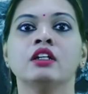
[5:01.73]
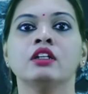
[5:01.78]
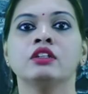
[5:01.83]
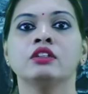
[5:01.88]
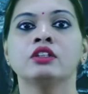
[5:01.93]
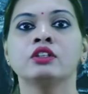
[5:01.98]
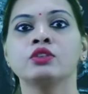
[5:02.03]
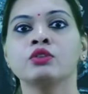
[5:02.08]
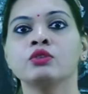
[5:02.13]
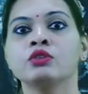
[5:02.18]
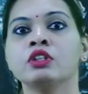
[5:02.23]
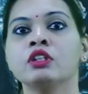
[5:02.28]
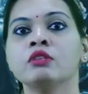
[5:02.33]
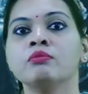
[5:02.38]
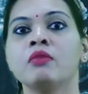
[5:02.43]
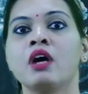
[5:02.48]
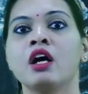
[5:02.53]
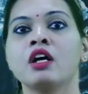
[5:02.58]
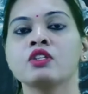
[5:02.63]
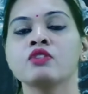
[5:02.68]
The total
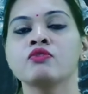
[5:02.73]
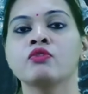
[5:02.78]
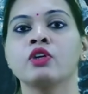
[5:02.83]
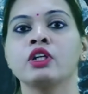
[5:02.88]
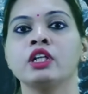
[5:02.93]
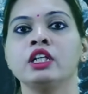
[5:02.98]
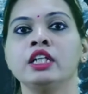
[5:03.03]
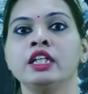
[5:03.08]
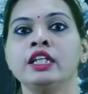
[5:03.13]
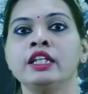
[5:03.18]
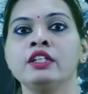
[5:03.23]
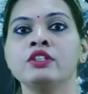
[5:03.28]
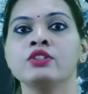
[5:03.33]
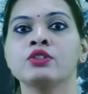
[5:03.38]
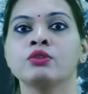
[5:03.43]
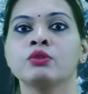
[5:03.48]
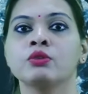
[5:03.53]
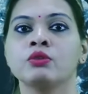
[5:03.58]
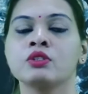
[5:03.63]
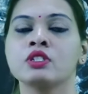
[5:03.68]
marks for each
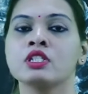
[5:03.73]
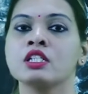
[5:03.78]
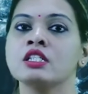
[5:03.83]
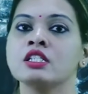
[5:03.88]
course is